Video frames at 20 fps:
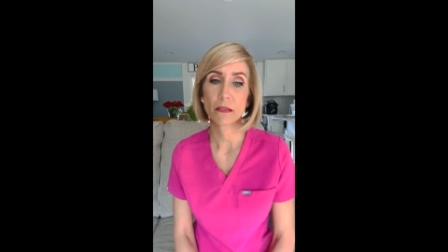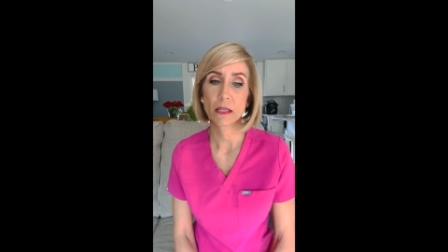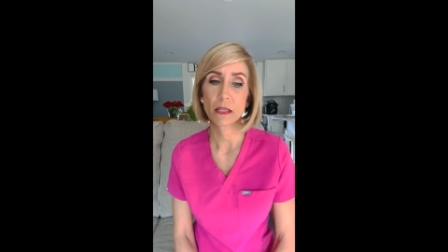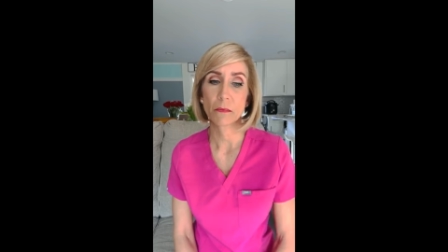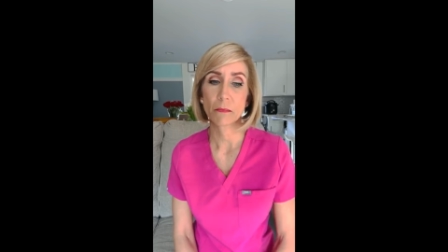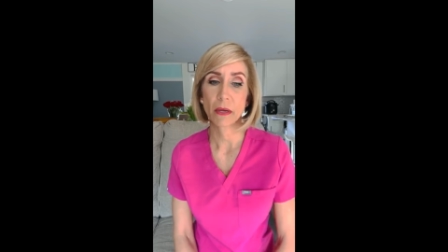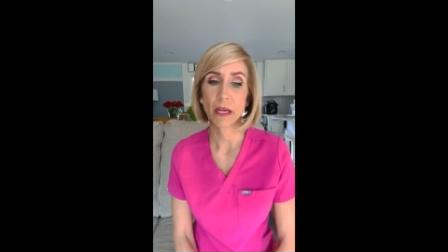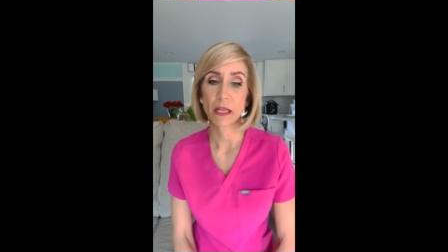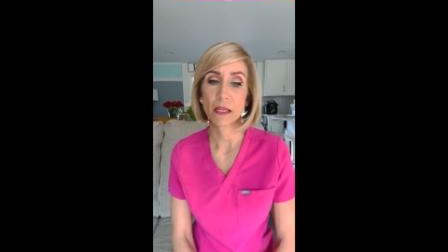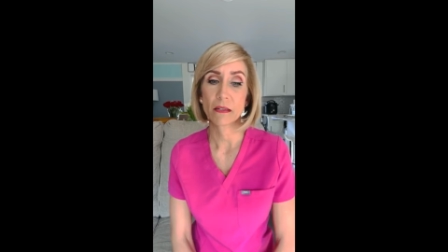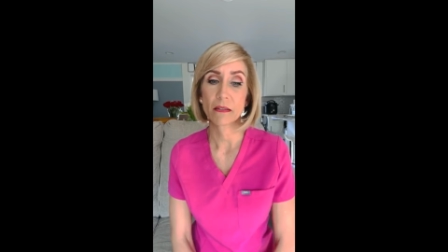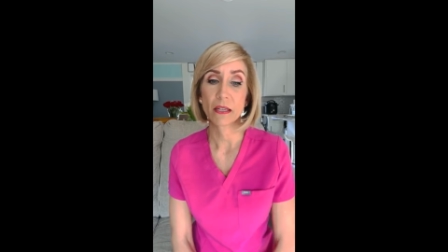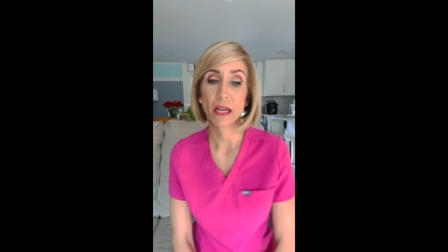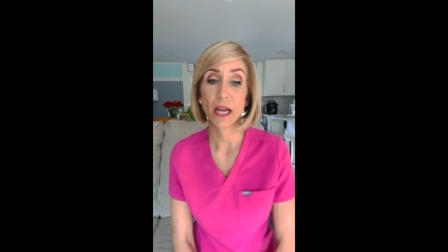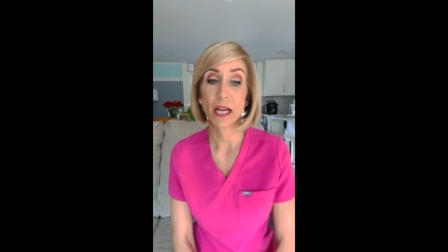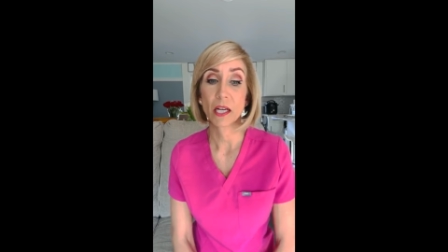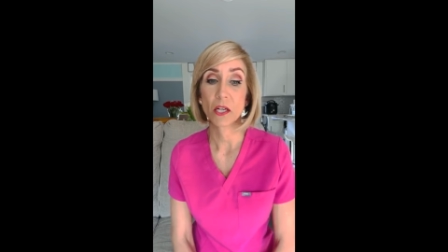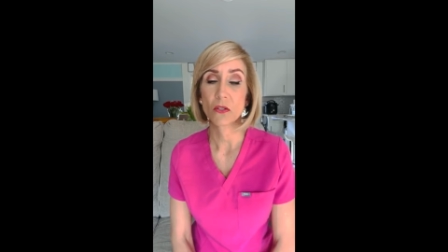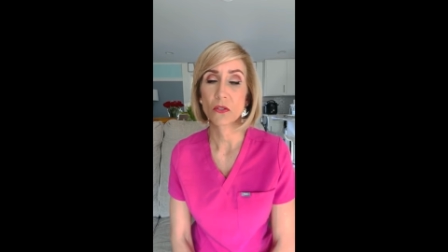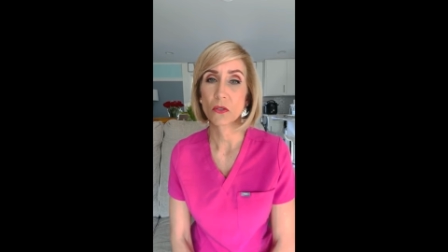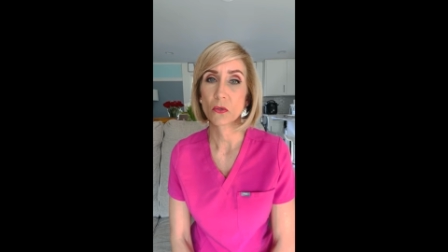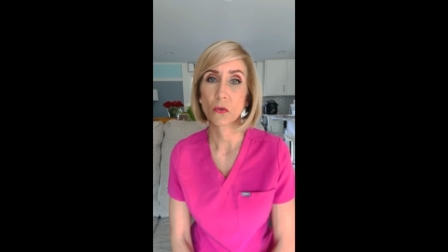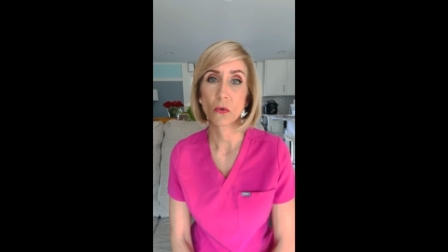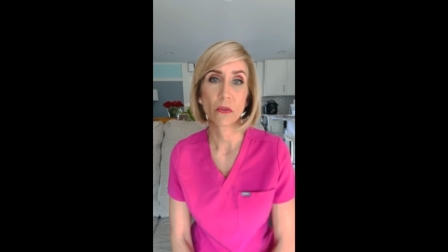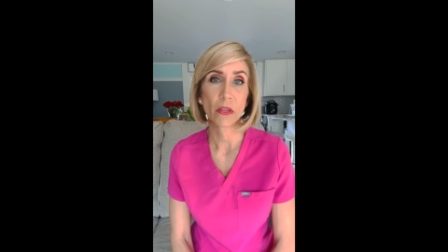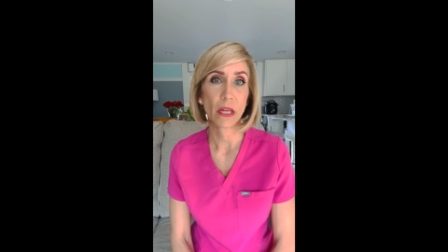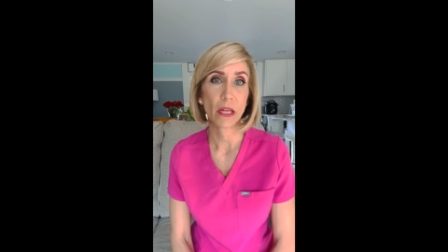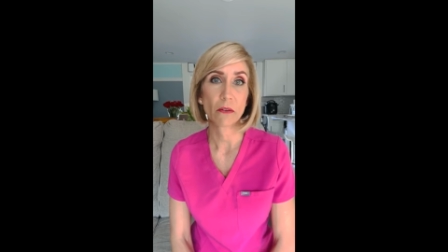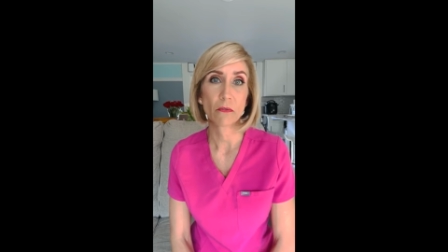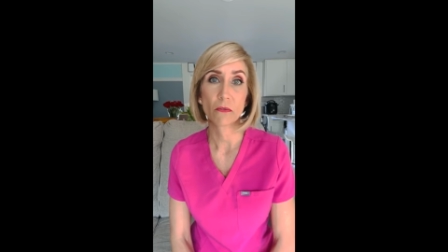in my entire school
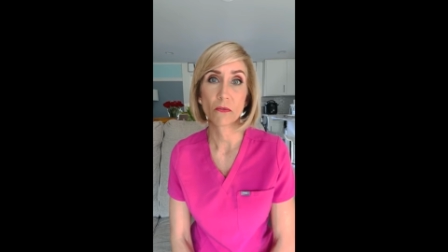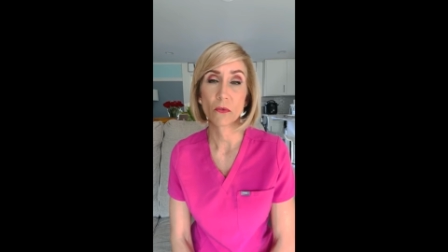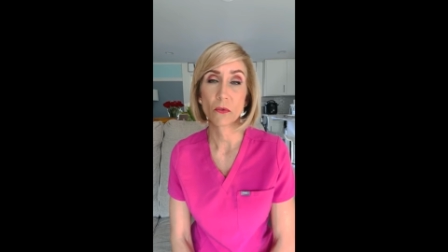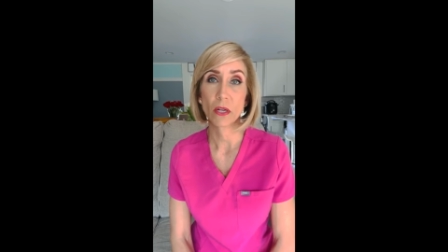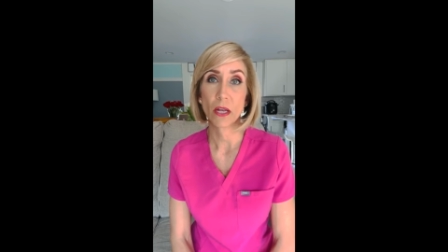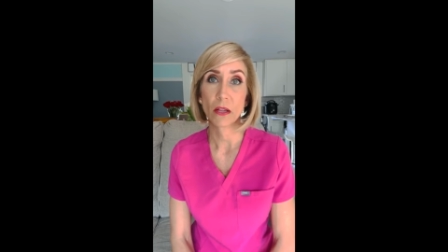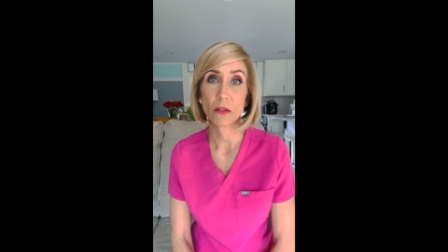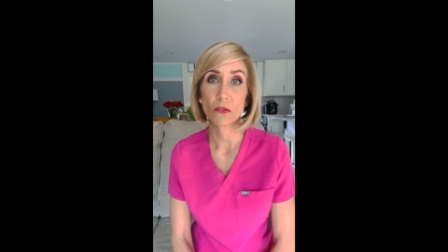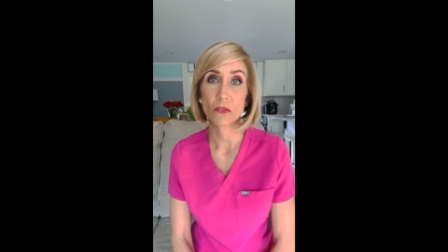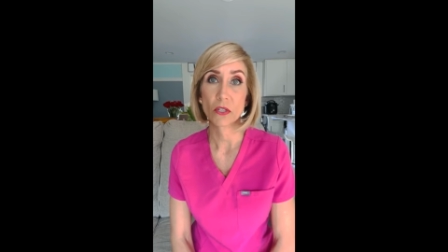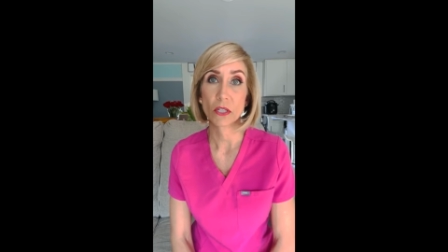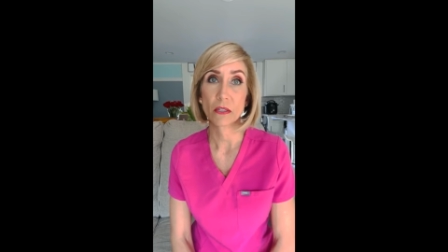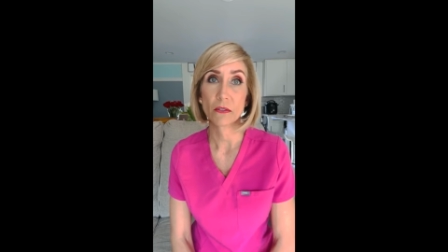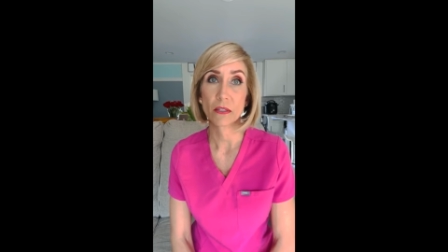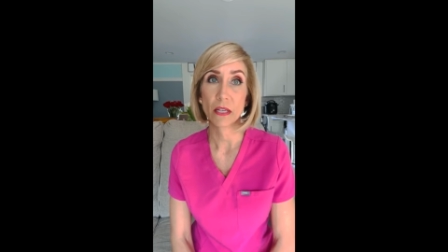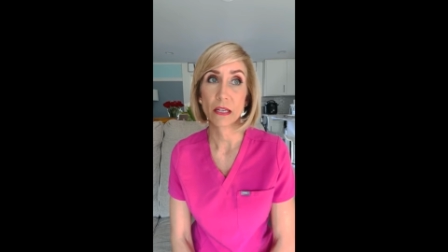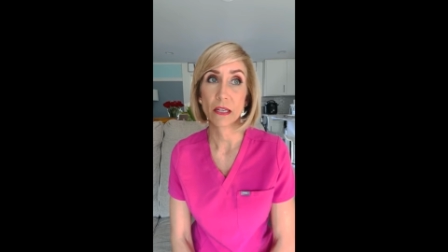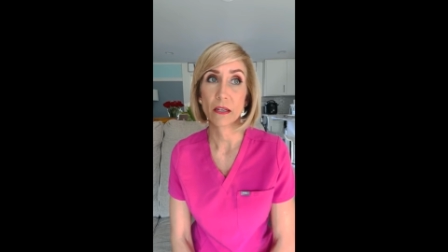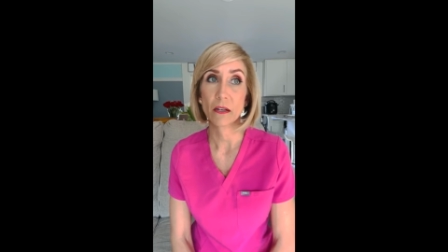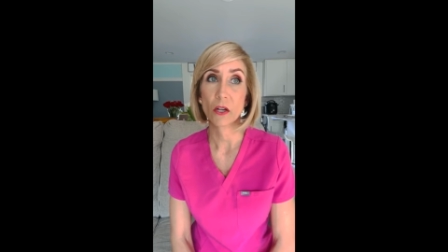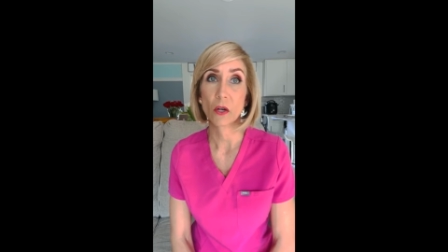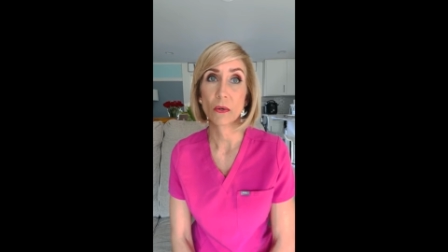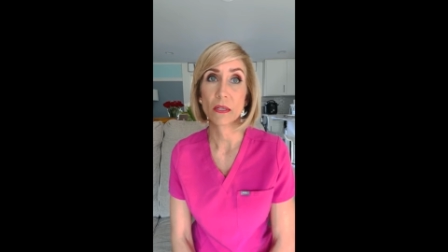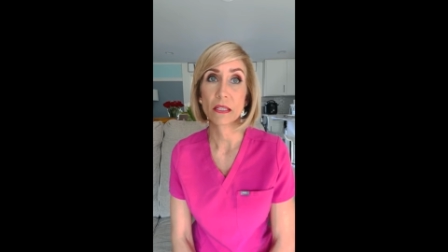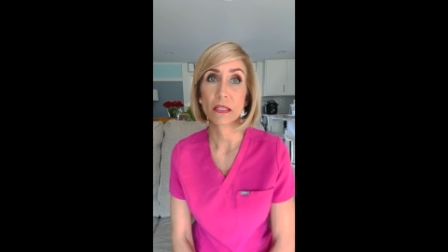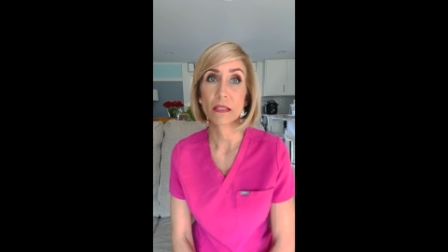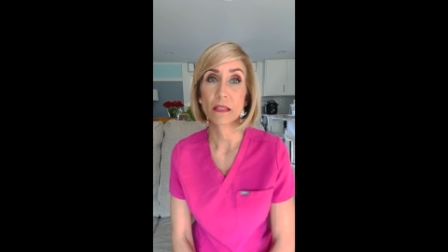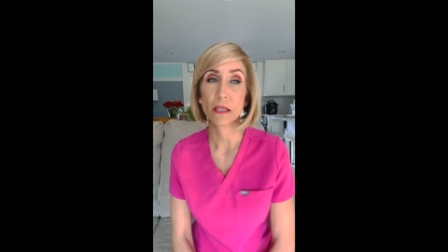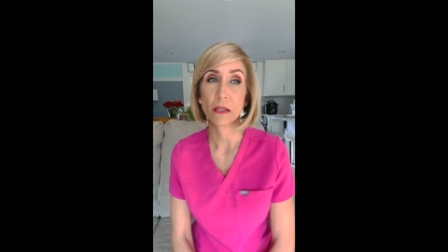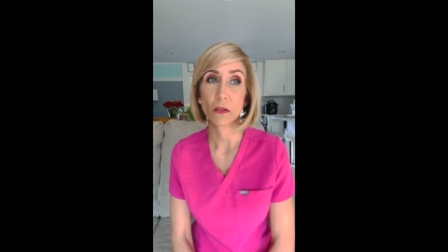that had food allergies. I didn't know a
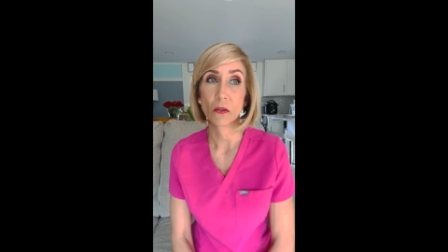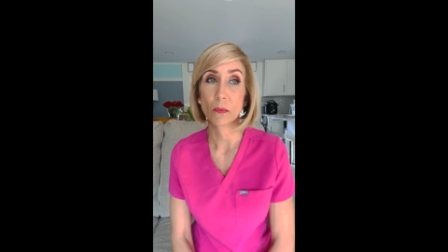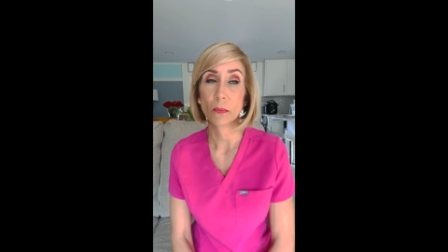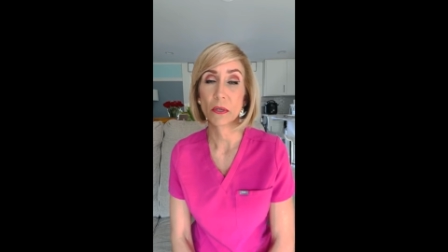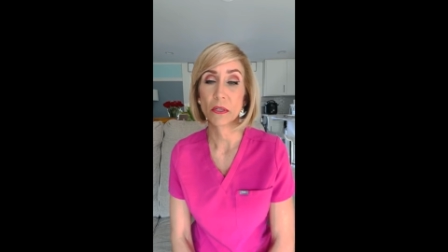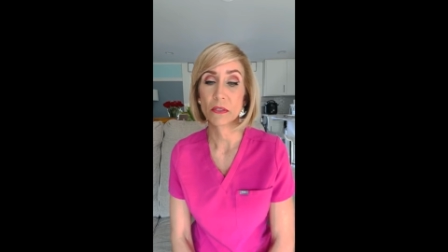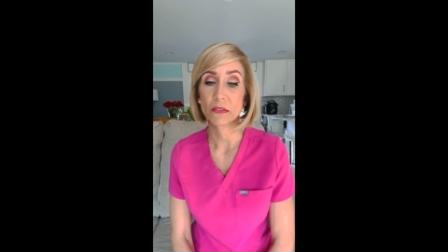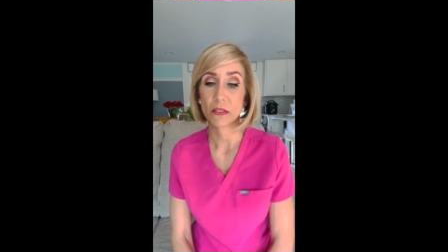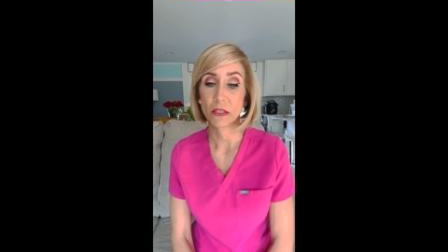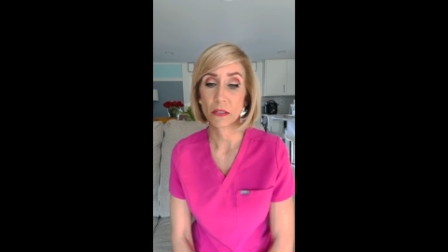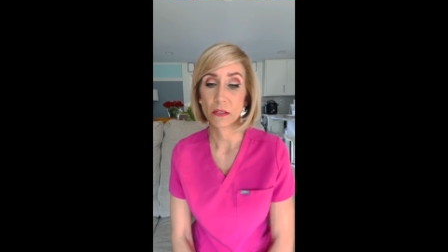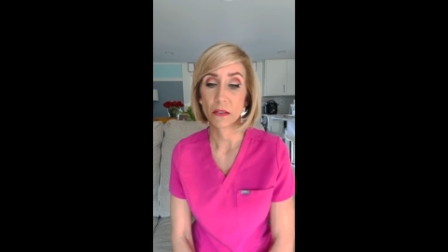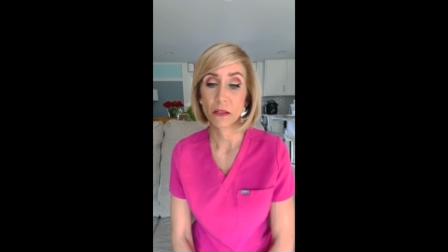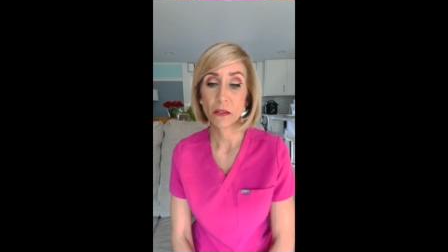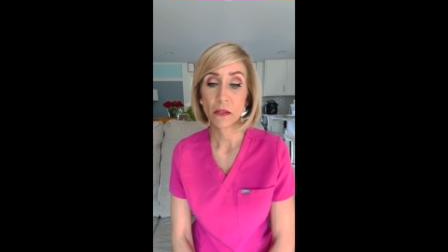single person.